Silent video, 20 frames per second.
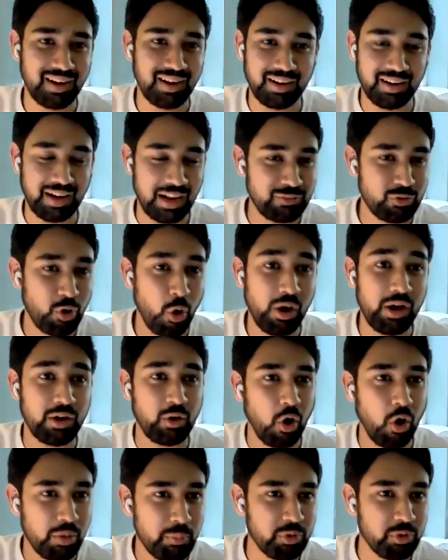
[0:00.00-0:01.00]
let's call it
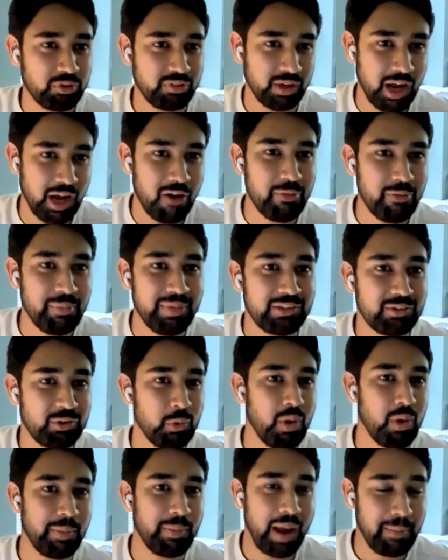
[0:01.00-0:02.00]
almost a government
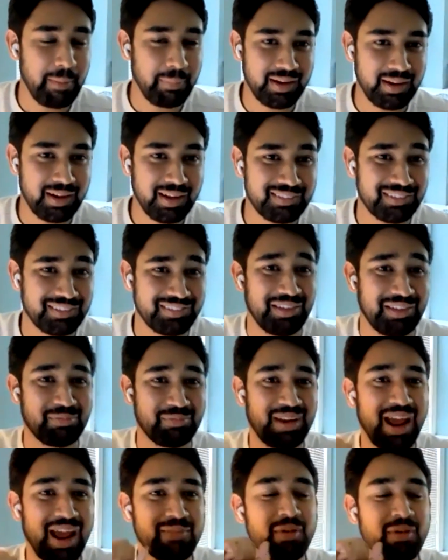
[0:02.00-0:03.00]
screw up happening at the same
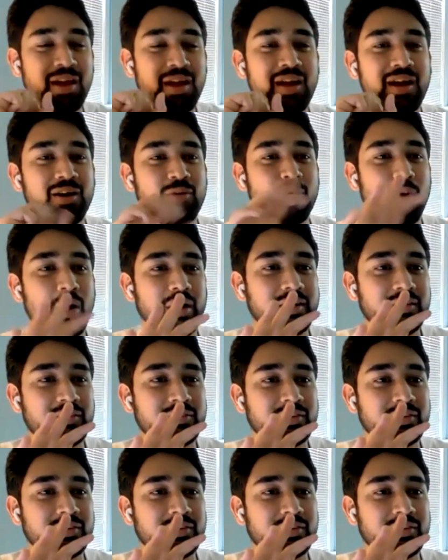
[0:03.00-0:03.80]
time, what